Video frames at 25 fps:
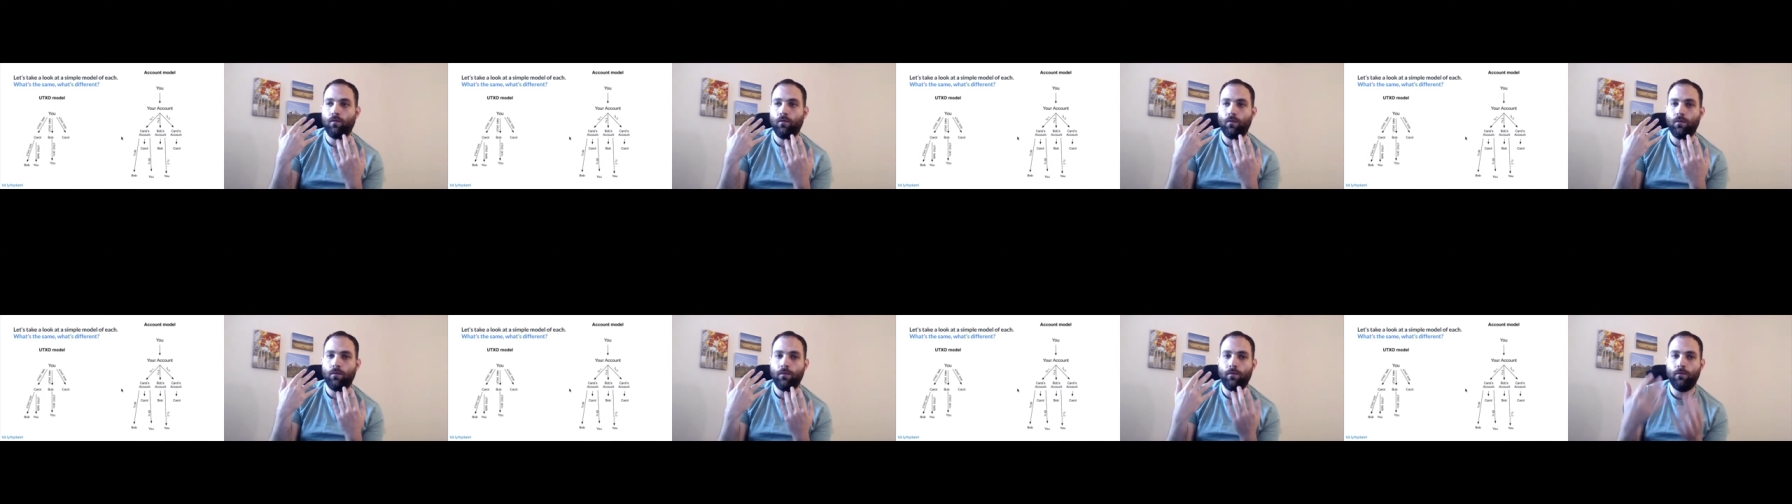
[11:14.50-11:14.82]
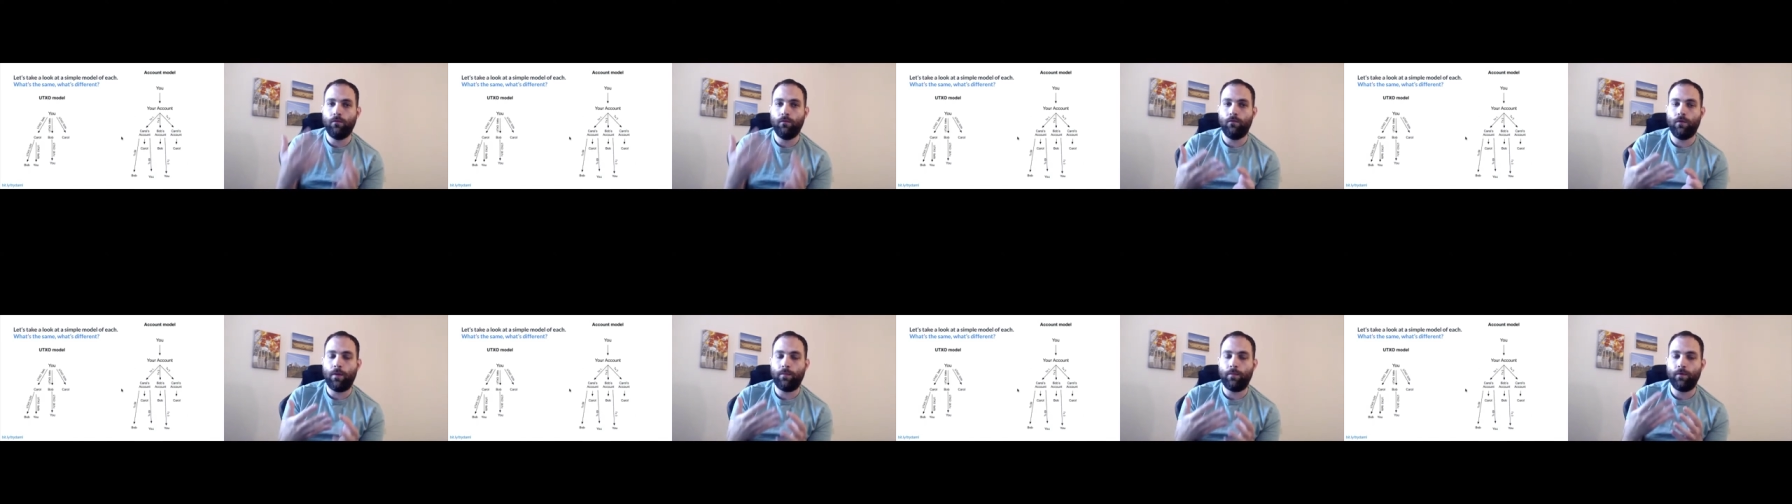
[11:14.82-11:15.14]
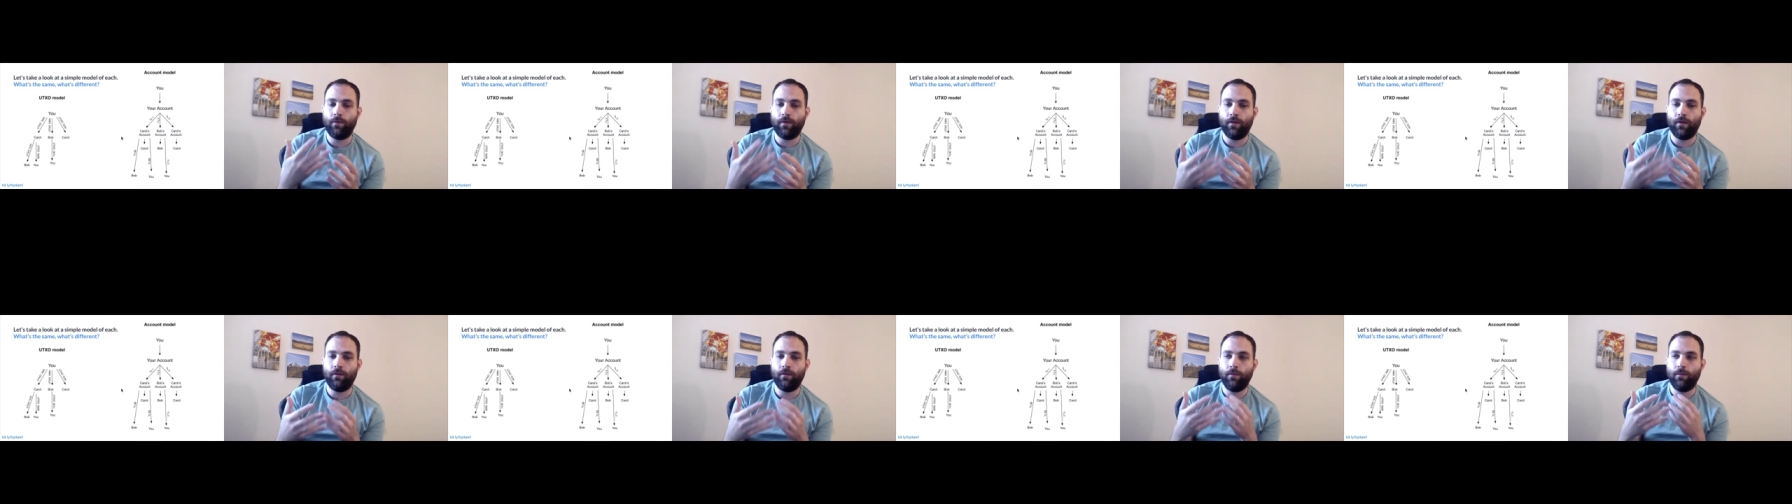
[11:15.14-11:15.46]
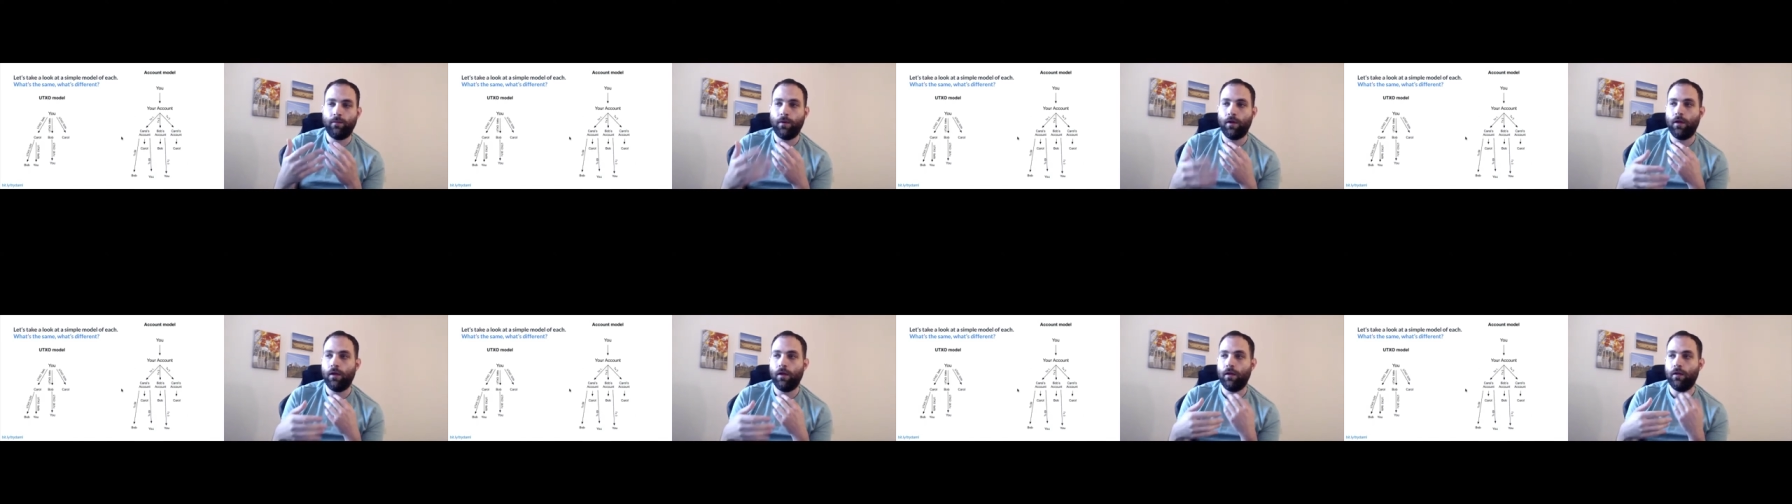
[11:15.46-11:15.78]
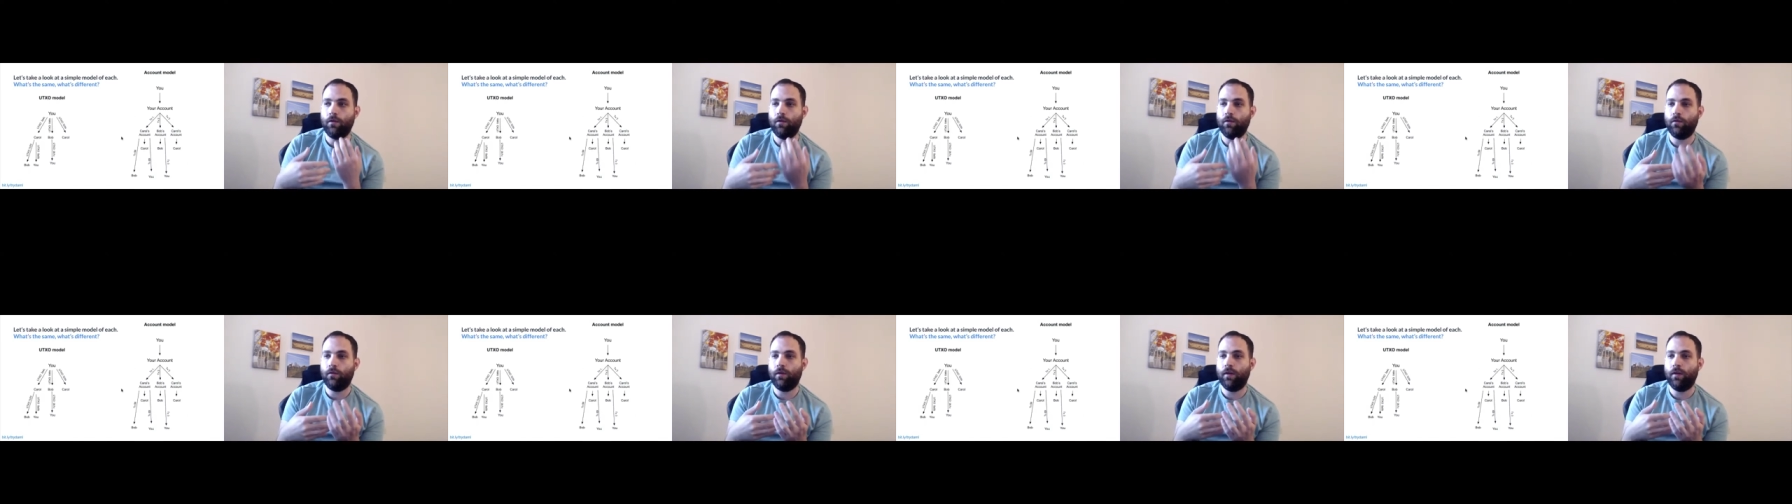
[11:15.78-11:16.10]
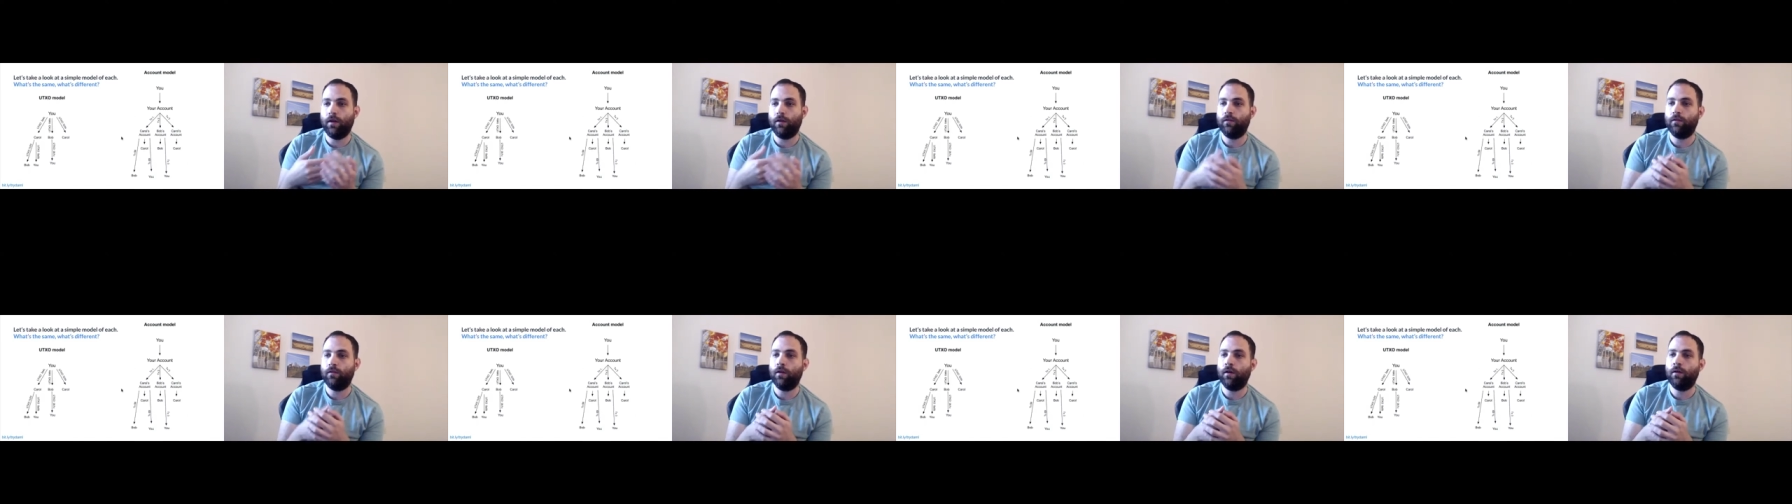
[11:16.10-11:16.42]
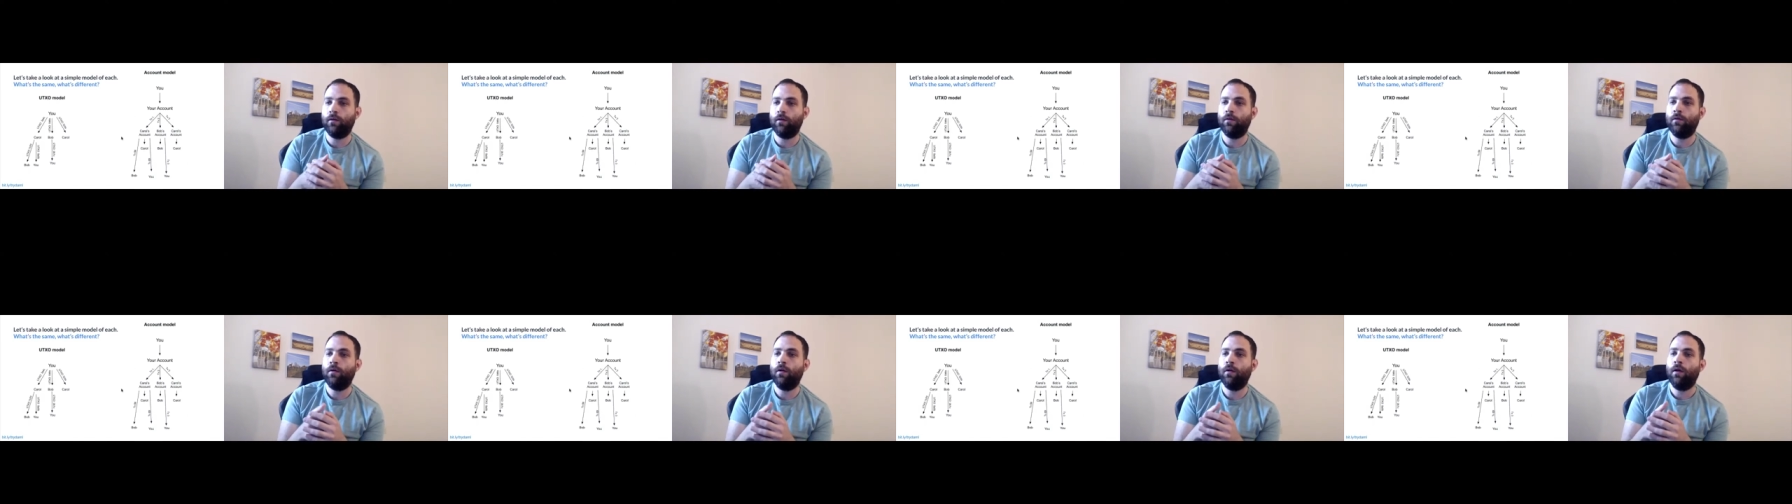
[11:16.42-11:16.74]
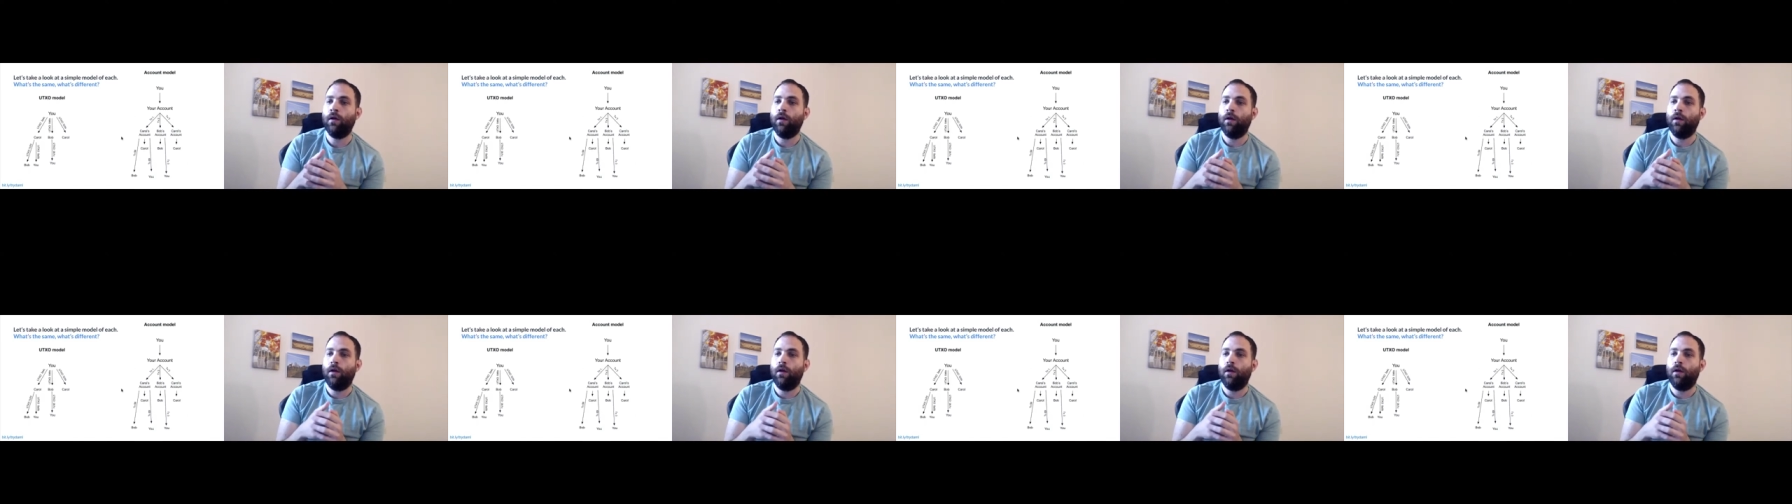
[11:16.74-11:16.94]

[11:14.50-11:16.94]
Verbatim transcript: represented by UTXO.